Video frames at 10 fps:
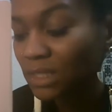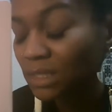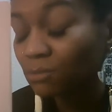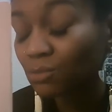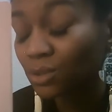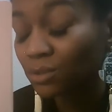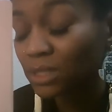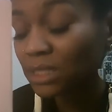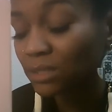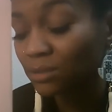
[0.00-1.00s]
Some real
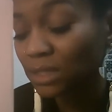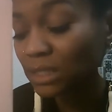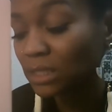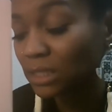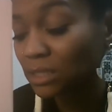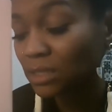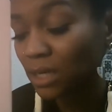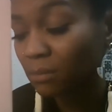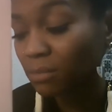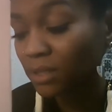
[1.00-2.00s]
stillness needs
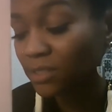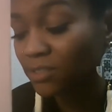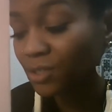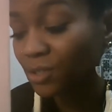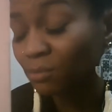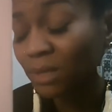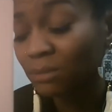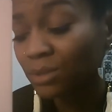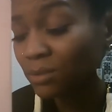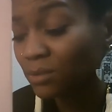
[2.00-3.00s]
to take place for you.
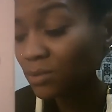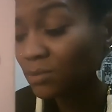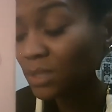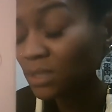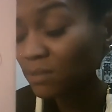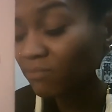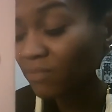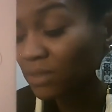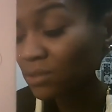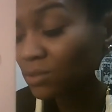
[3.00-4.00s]
Maybe you do need some
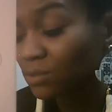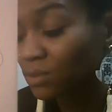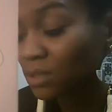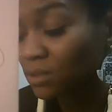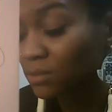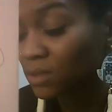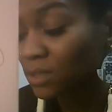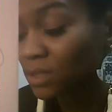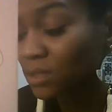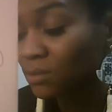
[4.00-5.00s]
physical
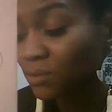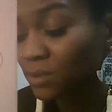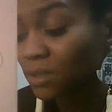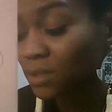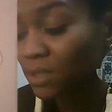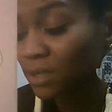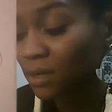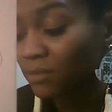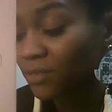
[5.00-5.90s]
stillness in order to get out